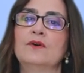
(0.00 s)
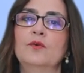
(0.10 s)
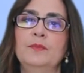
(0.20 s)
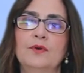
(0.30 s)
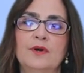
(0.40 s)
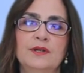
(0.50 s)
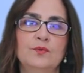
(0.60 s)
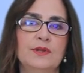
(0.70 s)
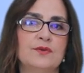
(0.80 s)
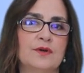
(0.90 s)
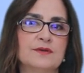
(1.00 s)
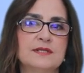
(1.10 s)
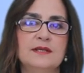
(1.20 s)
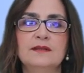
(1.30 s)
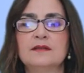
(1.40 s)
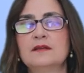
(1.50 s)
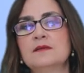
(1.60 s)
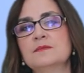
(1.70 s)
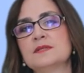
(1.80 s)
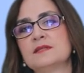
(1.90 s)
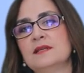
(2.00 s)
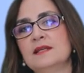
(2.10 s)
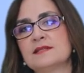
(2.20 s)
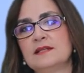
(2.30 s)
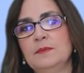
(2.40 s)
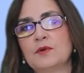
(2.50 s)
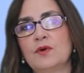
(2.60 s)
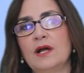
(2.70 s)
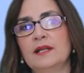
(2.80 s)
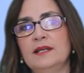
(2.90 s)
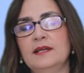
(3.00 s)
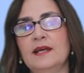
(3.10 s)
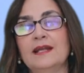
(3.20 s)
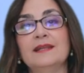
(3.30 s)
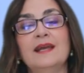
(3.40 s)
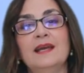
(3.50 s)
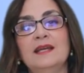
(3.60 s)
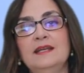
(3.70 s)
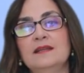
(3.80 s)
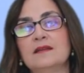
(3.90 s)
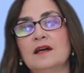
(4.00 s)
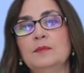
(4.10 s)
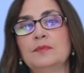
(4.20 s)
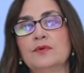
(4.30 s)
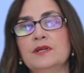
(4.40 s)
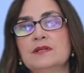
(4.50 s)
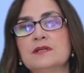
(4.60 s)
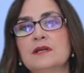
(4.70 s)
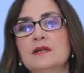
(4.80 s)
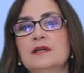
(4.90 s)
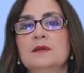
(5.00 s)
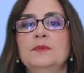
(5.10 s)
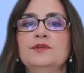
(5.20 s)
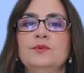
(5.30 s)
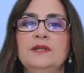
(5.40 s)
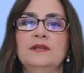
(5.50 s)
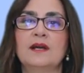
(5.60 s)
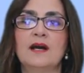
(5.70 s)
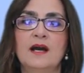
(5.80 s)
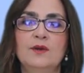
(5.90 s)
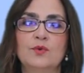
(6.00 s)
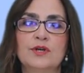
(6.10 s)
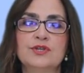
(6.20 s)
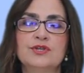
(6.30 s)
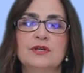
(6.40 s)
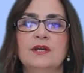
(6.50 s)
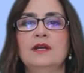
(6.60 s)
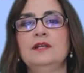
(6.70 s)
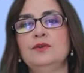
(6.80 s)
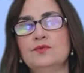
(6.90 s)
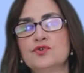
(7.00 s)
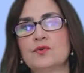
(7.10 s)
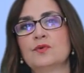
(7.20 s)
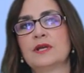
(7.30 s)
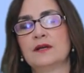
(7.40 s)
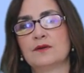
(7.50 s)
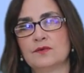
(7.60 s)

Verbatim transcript: opioid withdrawal symptoms, and sleep quality at any time point between the I-WOTCH and usual care